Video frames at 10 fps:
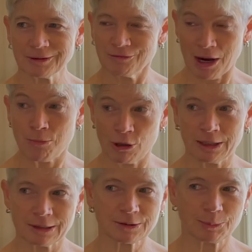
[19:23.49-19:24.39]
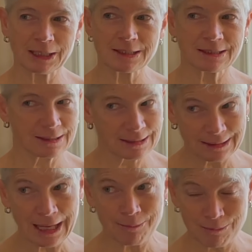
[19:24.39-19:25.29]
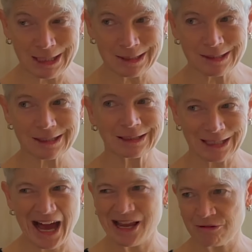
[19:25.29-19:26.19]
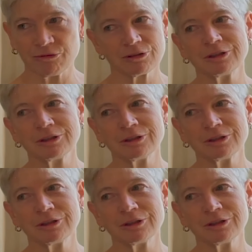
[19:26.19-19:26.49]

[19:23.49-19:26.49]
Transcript: a vibrating space. That means live.